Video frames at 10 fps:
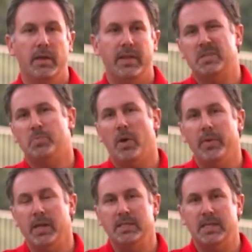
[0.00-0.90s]
That's
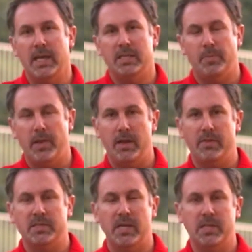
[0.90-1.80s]
probably going to take, depending
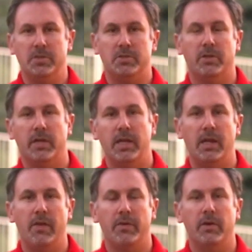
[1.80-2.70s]
on the size of your turkey,
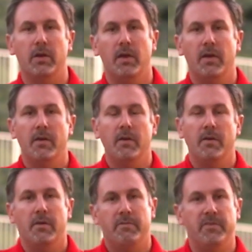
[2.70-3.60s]
another
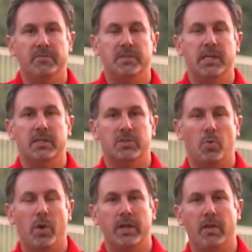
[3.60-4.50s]
15 to
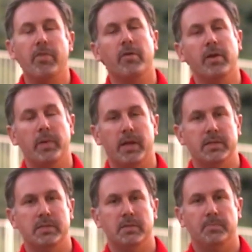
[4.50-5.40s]
20 to 30
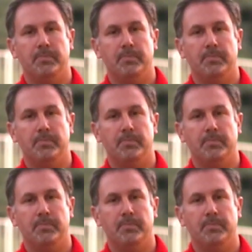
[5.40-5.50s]
minutes.